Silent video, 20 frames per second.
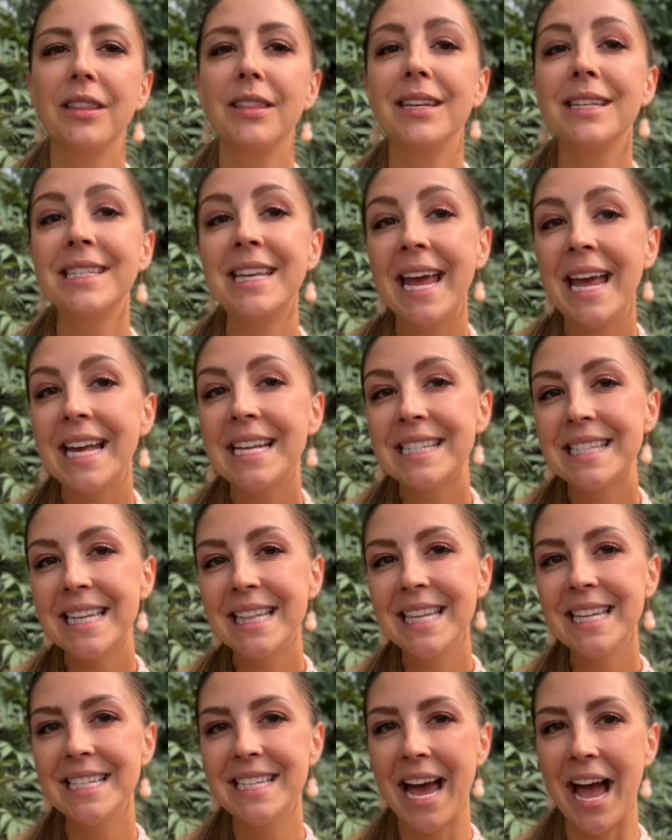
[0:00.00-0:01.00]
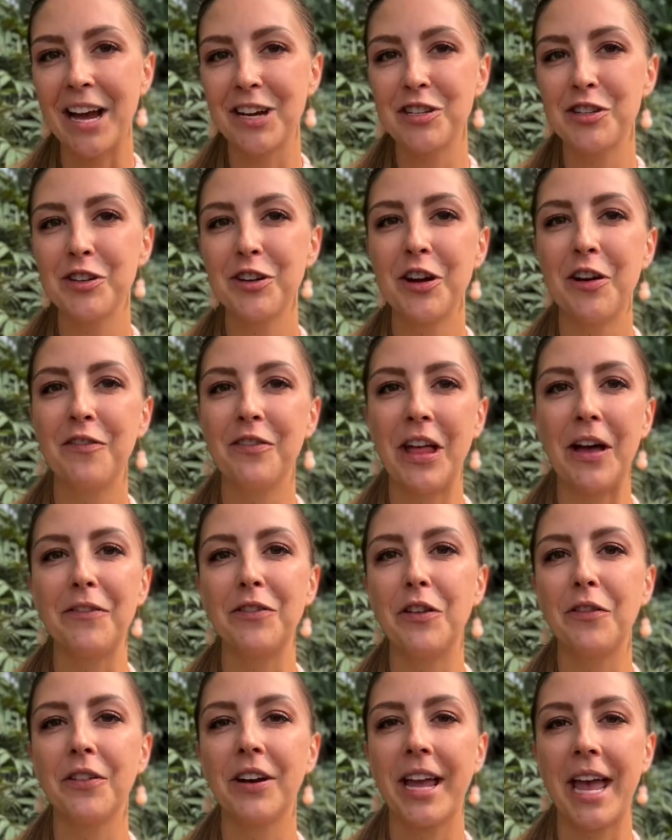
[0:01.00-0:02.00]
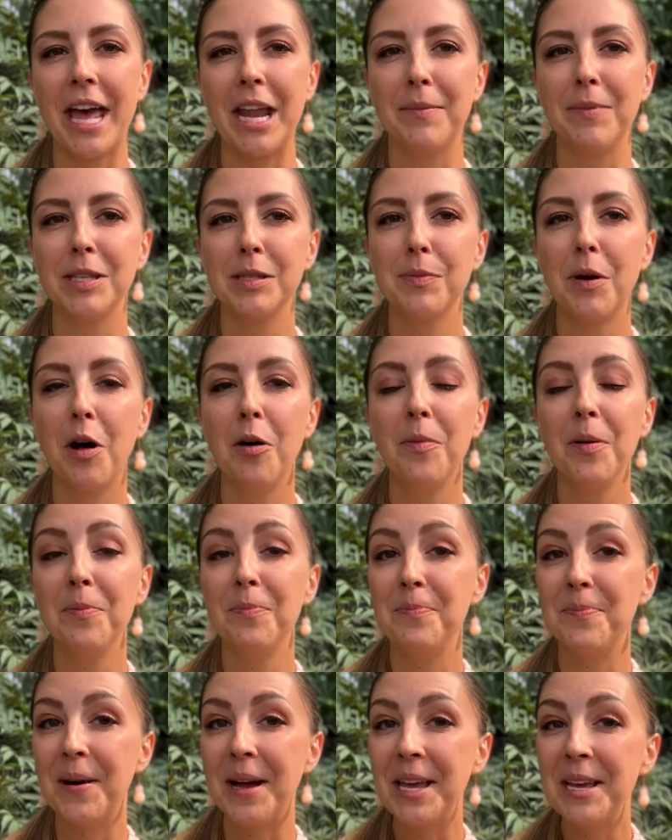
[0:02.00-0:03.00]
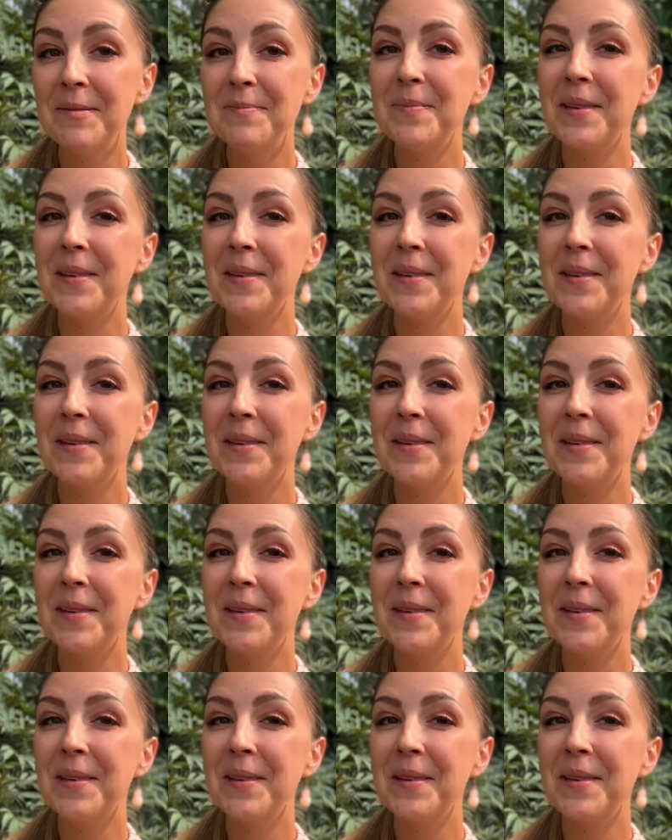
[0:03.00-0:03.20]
the taste and the texture of leftover cannabis pulp might